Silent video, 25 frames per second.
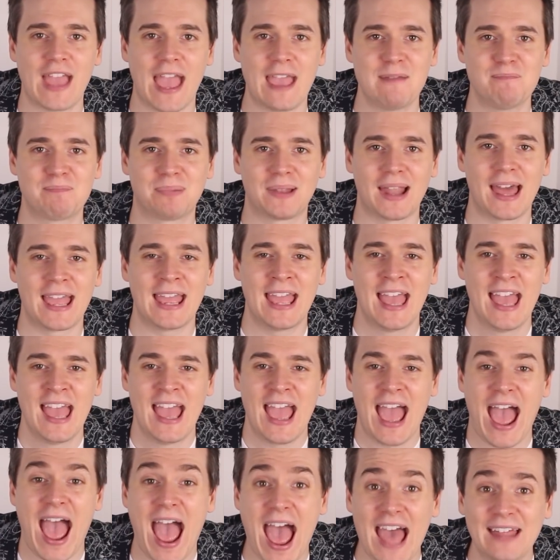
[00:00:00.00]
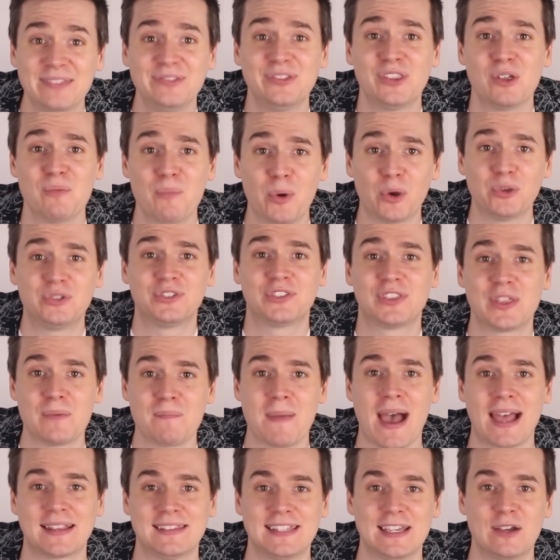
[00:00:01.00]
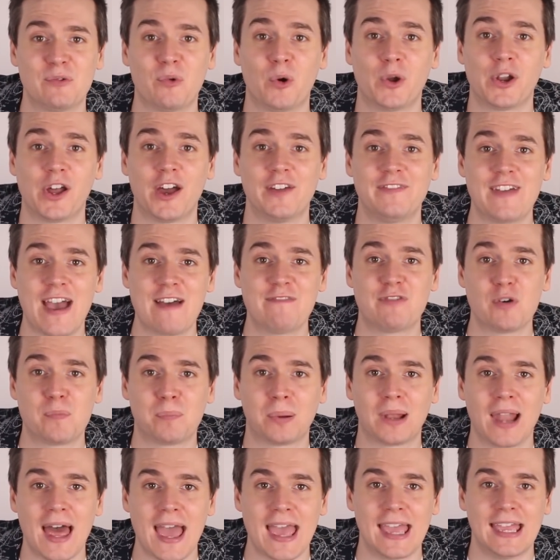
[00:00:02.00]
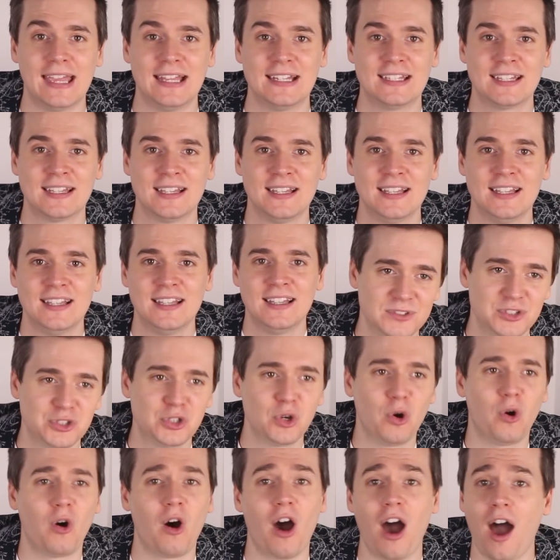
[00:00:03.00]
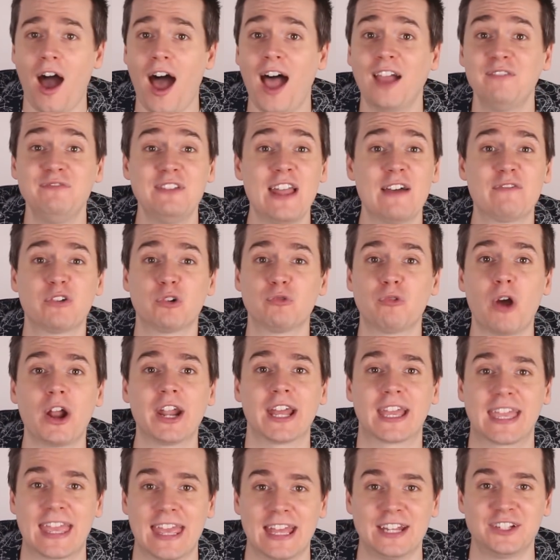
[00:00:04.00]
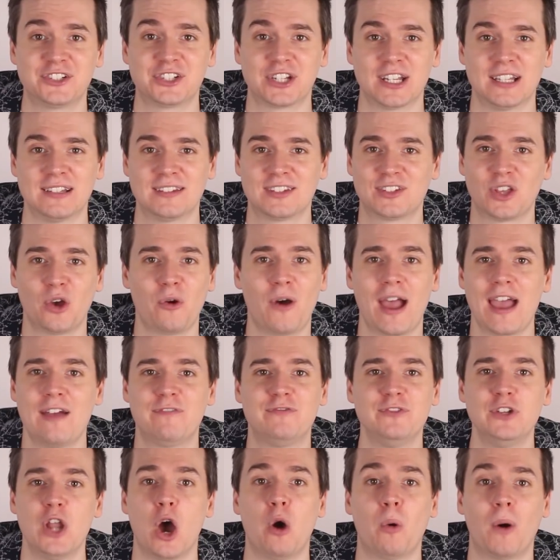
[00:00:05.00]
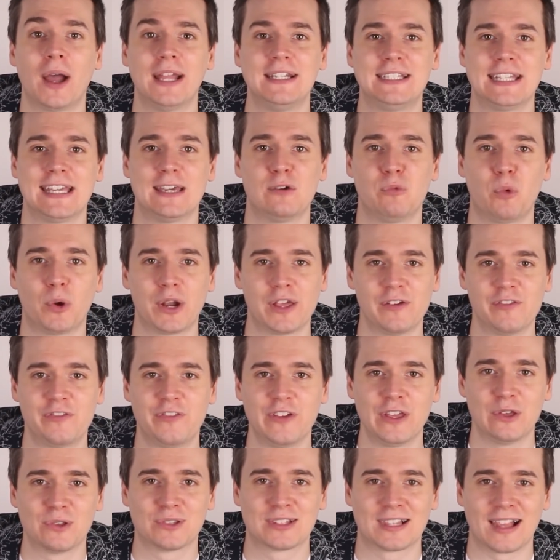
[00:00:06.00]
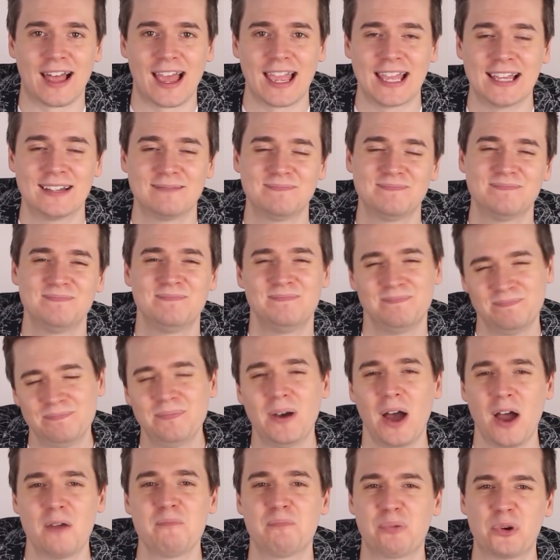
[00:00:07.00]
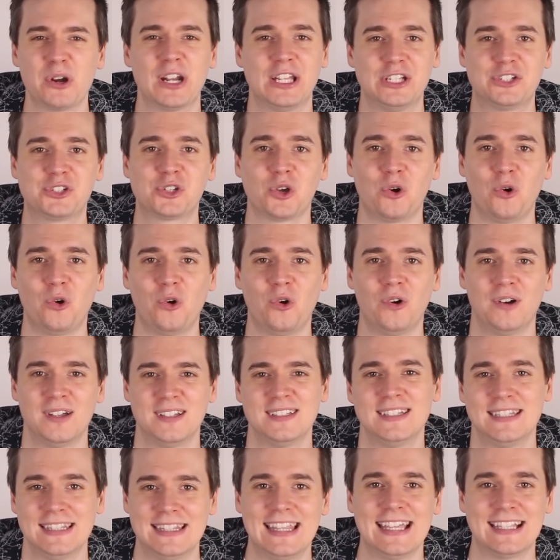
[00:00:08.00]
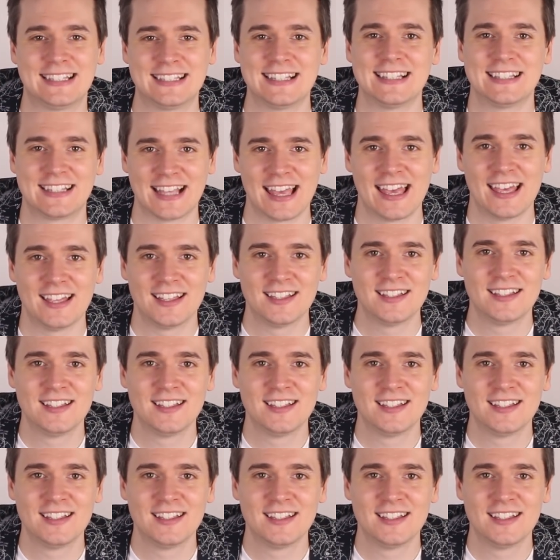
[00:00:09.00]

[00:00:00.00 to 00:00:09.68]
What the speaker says: gameplay and the most thematic one I've ever played. Sure, I've never run a kitchen, so I have no idea what it feels like, but I'm pretty sure this is it.